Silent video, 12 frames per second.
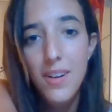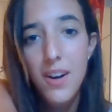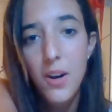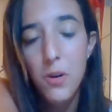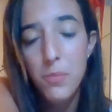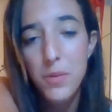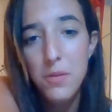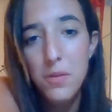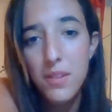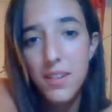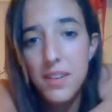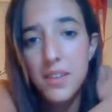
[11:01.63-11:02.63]
I hope you
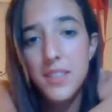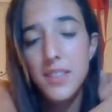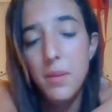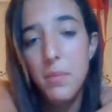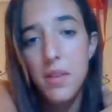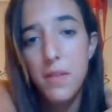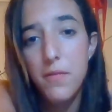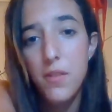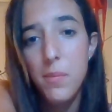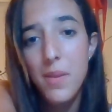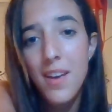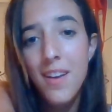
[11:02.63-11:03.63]
could learn something
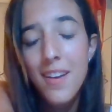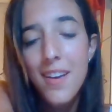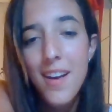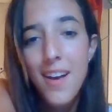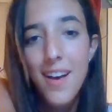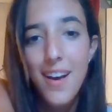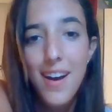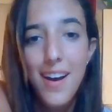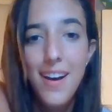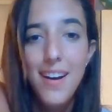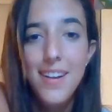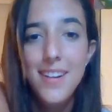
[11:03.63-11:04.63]
from it,
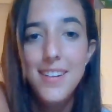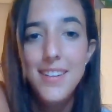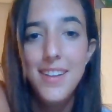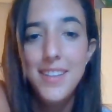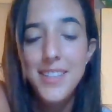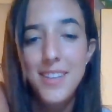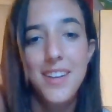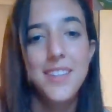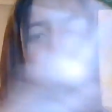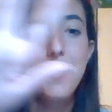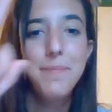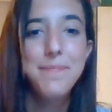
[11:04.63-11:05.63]
and I'll see you next
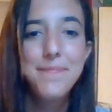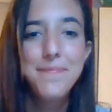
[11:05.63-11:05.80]
time.